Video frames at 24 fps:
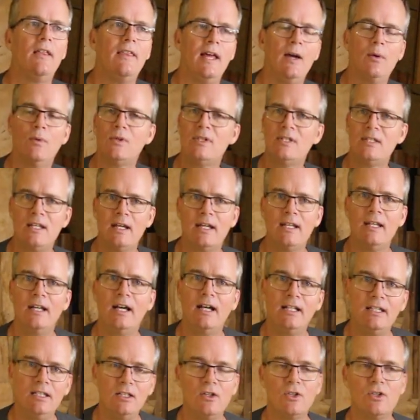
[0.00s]
that was done
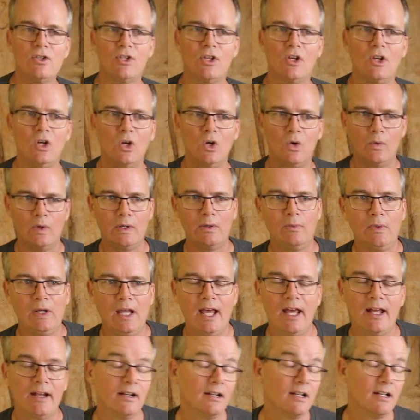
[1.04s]
9 years ago when we
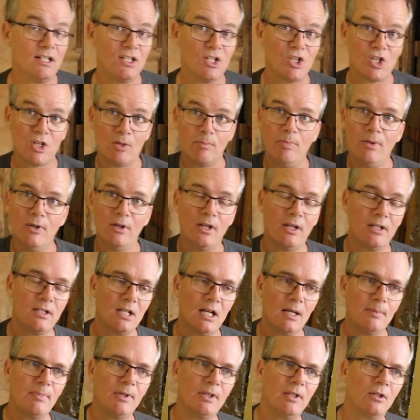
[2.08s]
had an addition put on
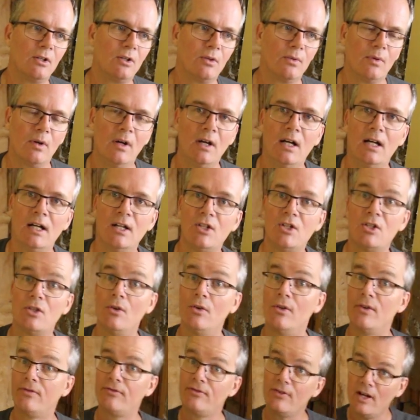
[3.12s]
top of the garage,
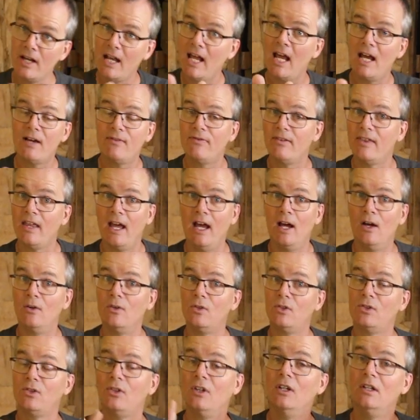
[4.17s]
so the front half of the
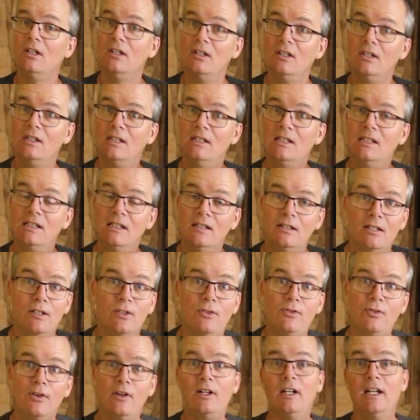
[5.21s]
house
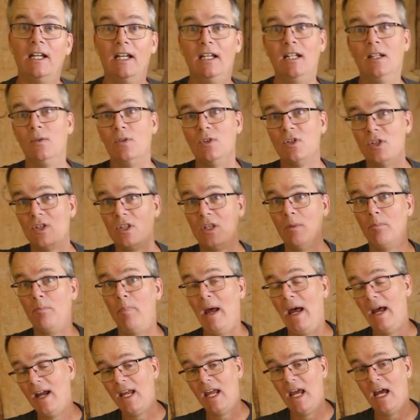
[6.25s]
is fine. It was just the
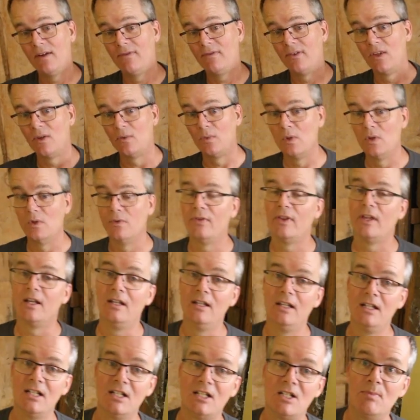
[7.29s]
back half of the roof that
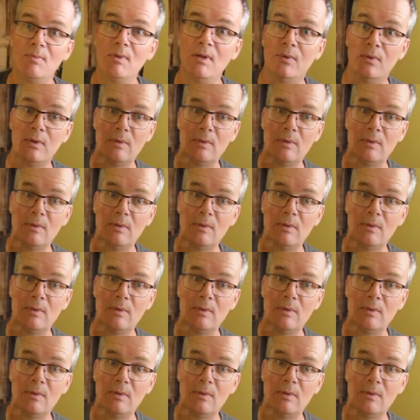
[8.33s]
needed to be